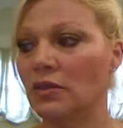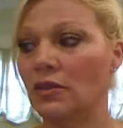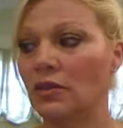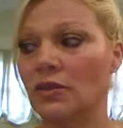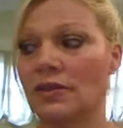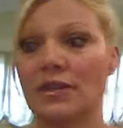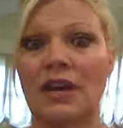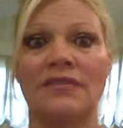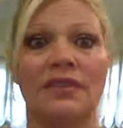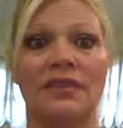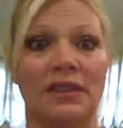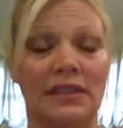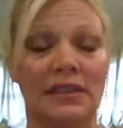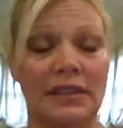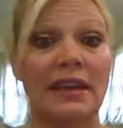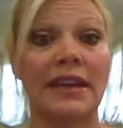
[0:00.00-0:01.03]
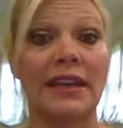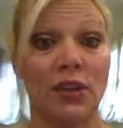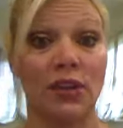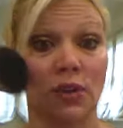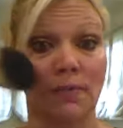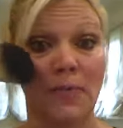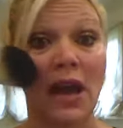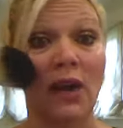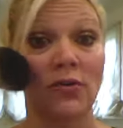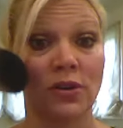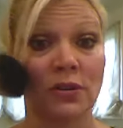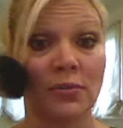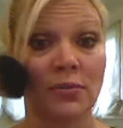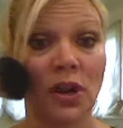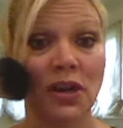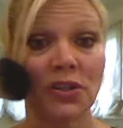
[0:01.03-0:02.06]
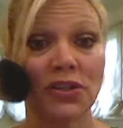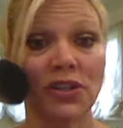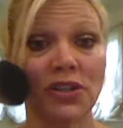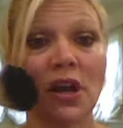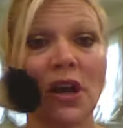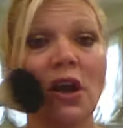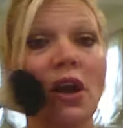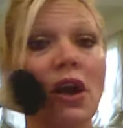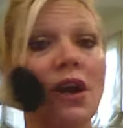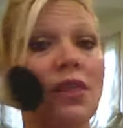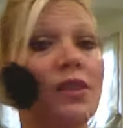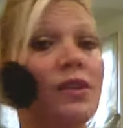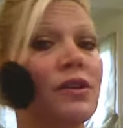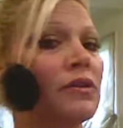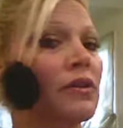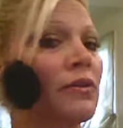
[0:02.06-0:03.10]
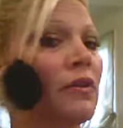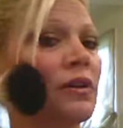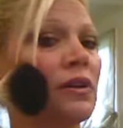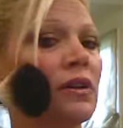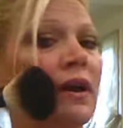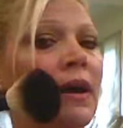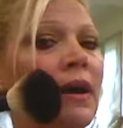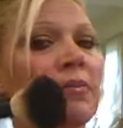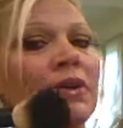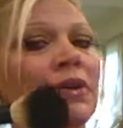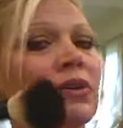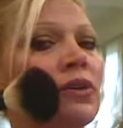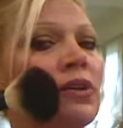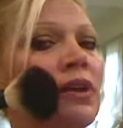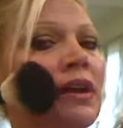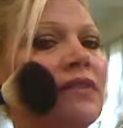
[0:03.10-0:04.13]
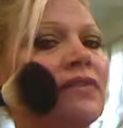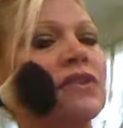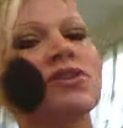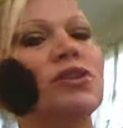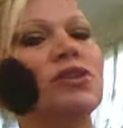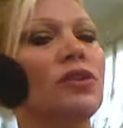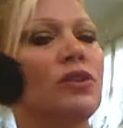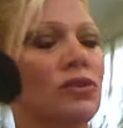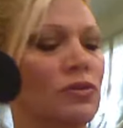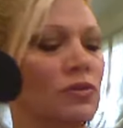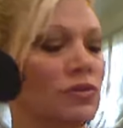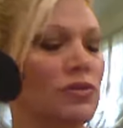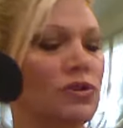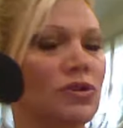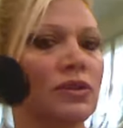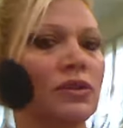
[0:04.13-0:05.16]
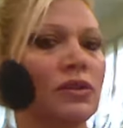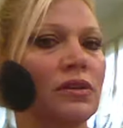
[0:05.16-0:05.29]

or definitely like your powder brush, look what will happen. You'll have this huge